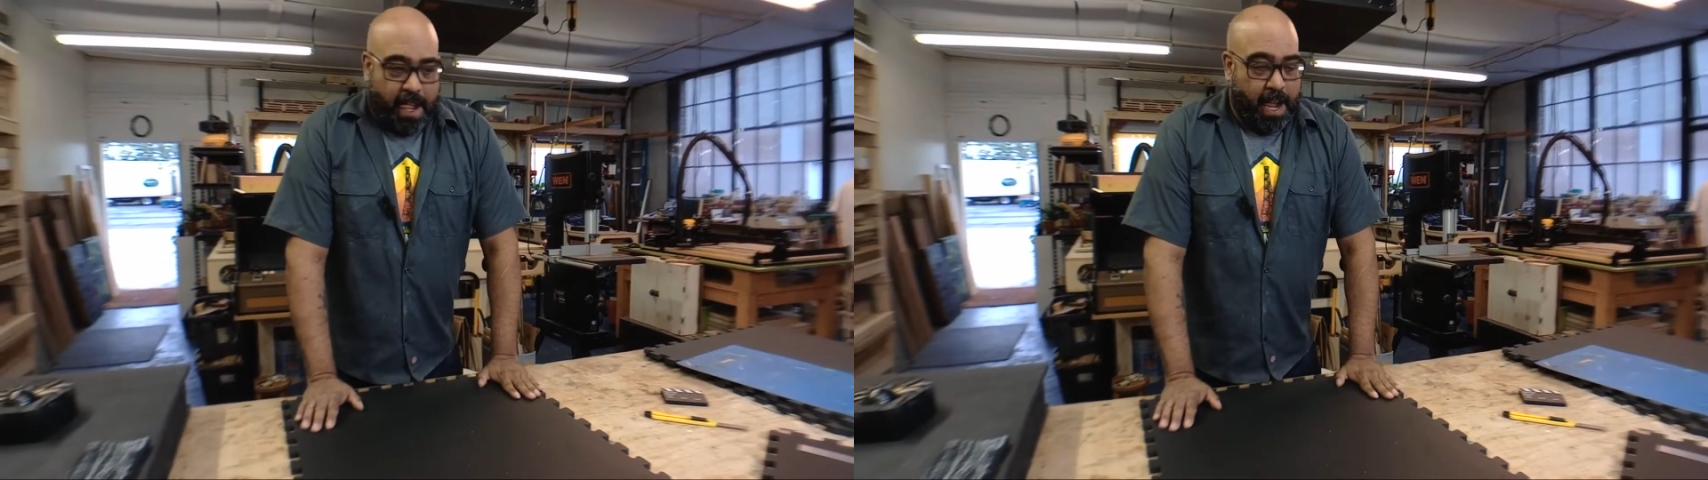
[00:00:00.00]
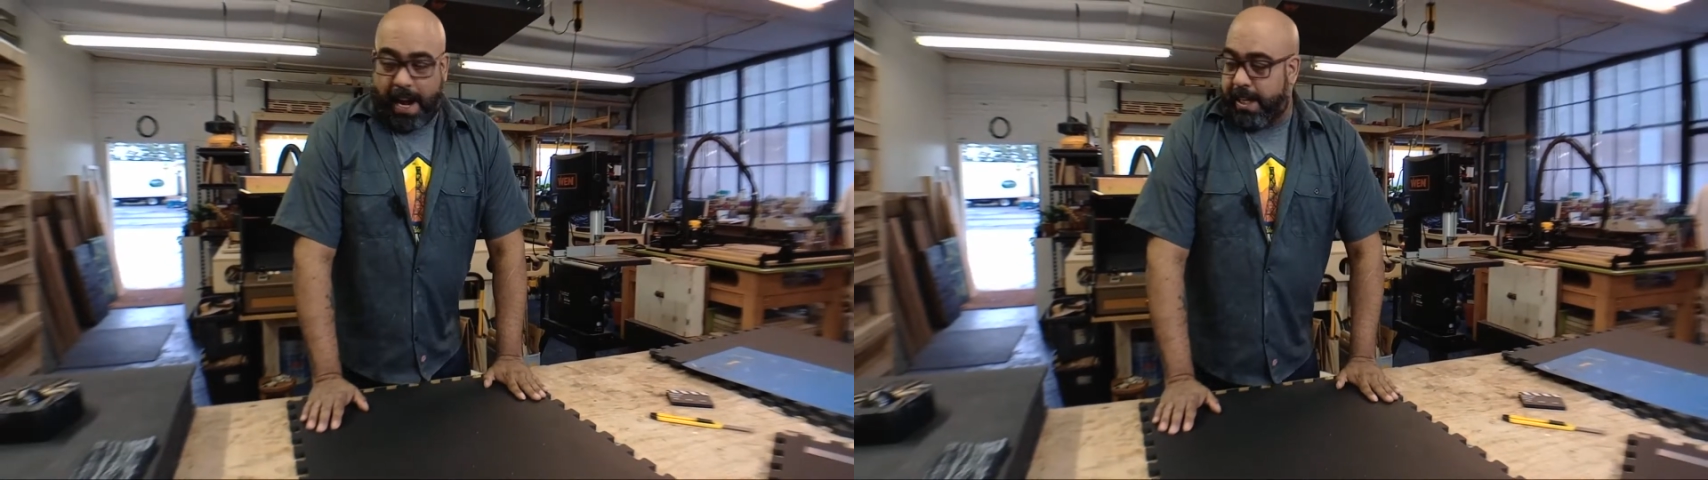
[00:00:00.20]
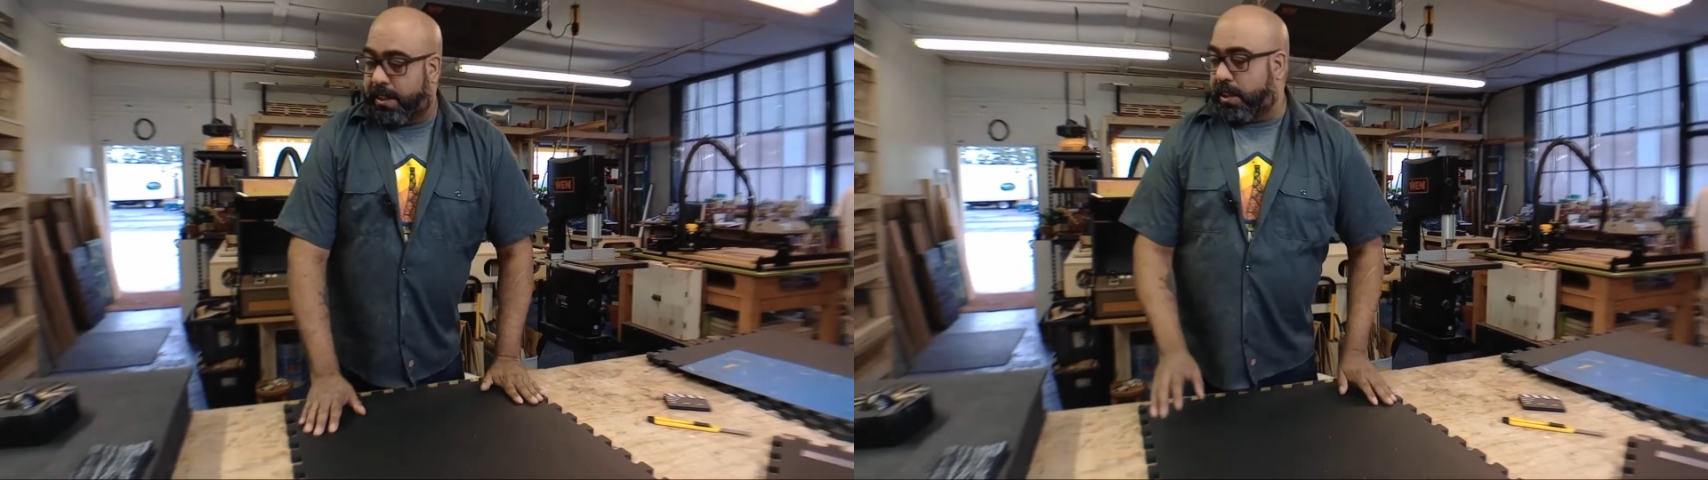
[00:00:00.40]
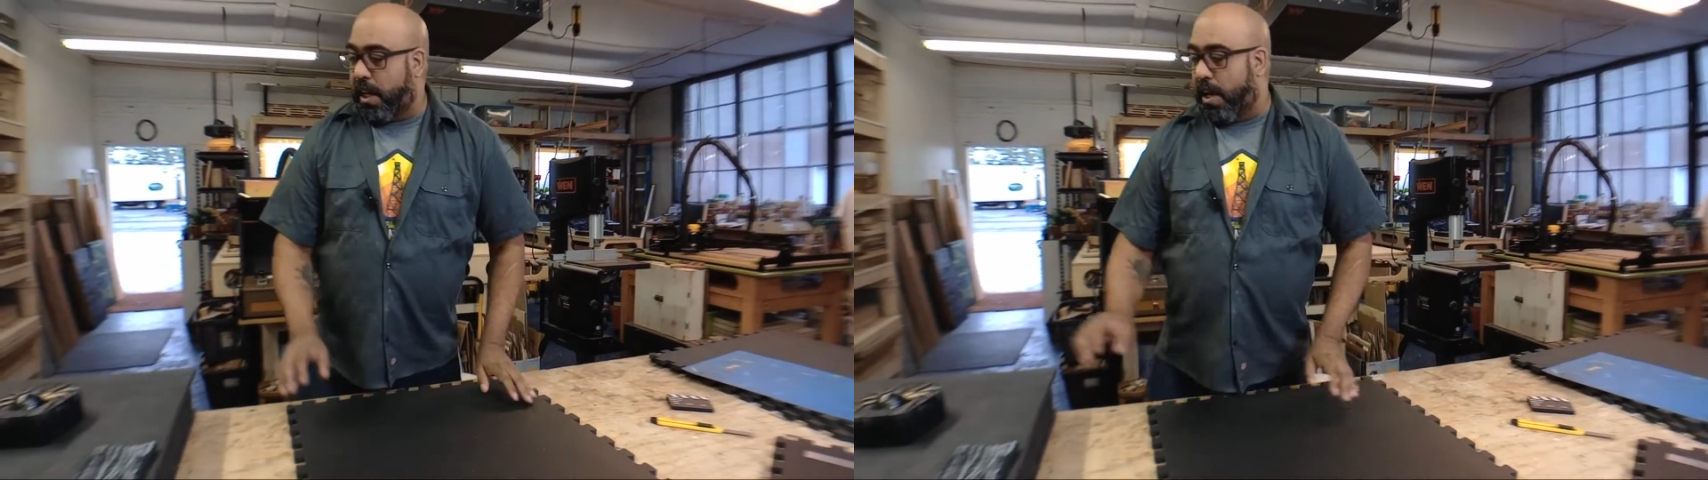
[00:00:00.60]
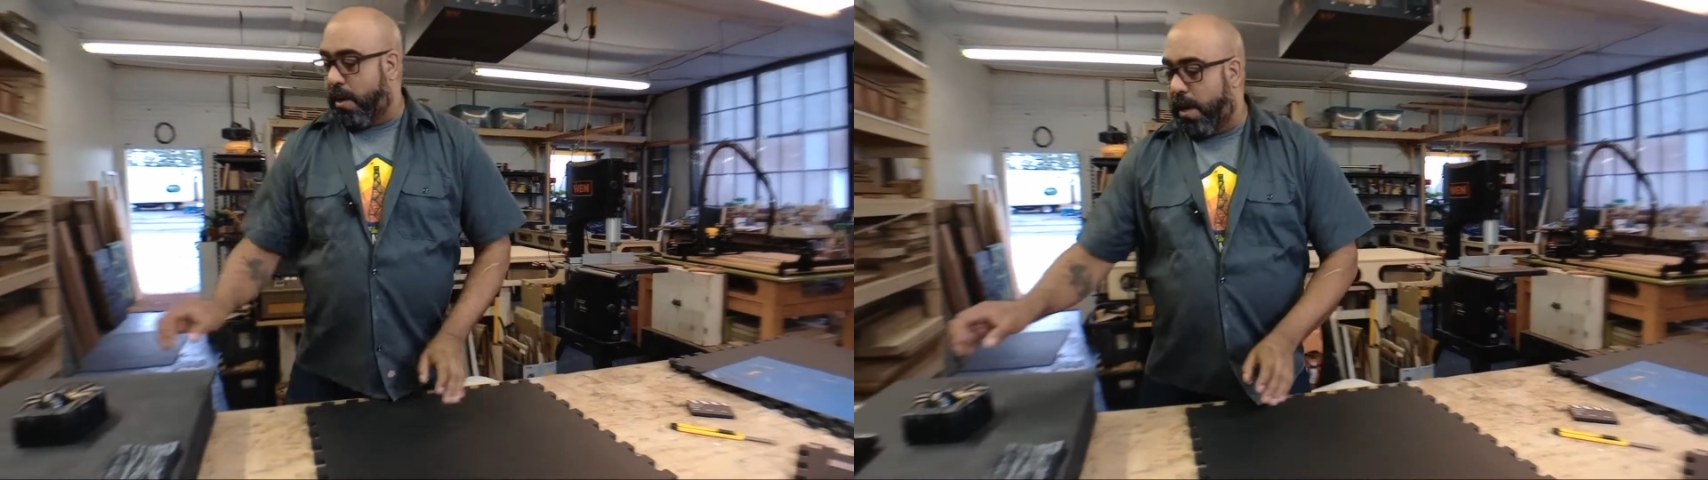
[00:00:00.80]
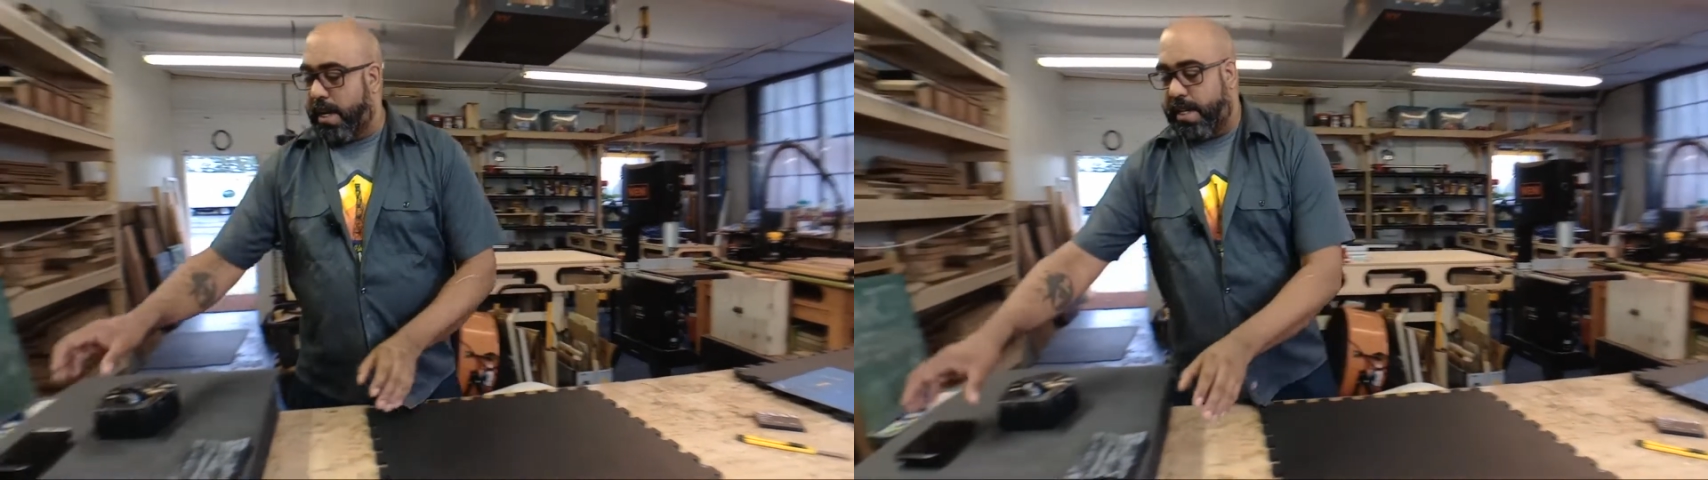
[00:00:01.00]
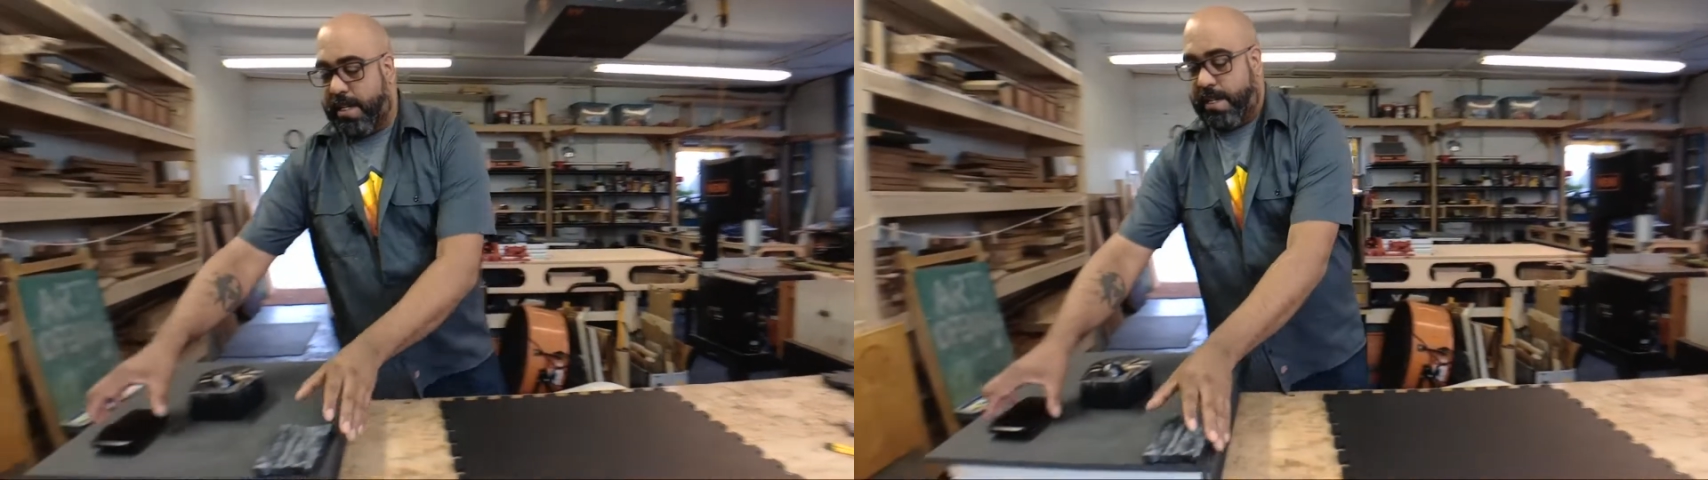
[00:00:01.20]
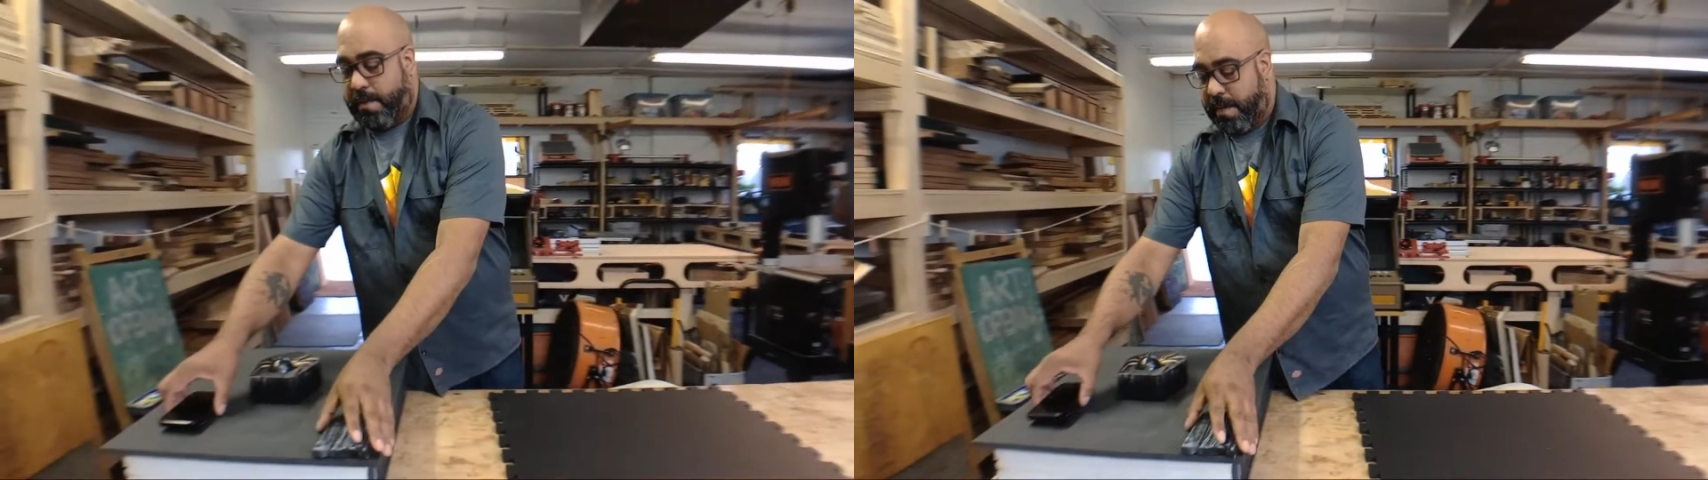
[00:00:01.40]
All right, so
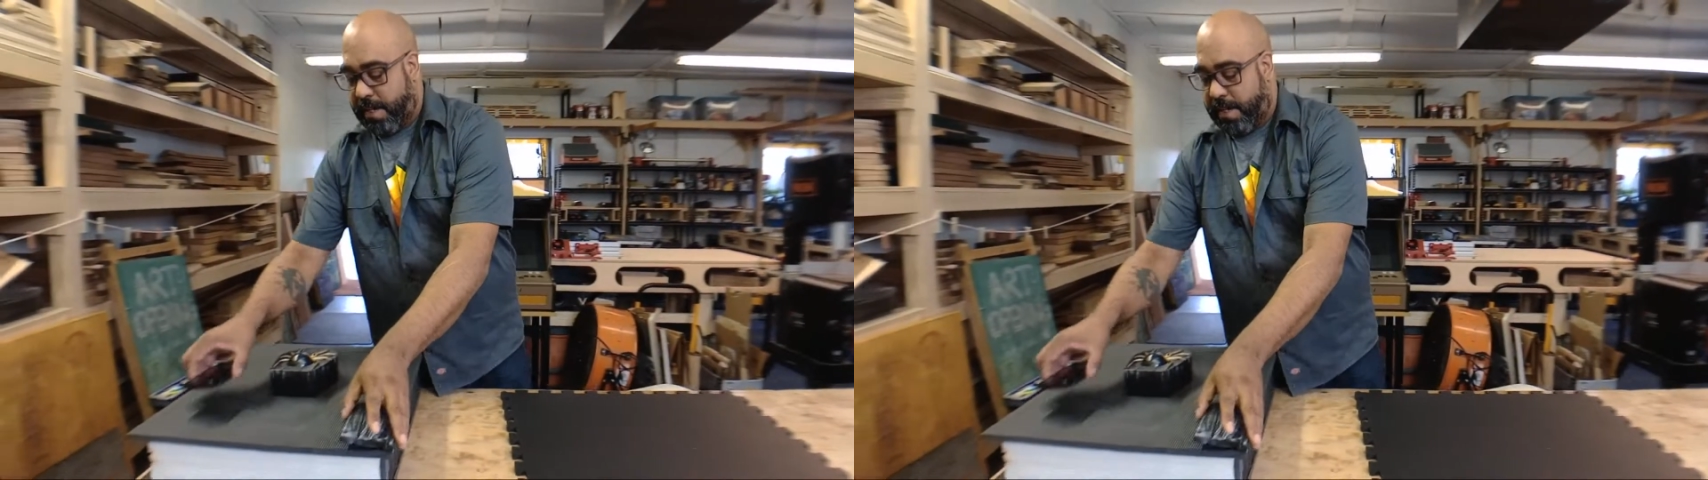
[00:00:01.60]
what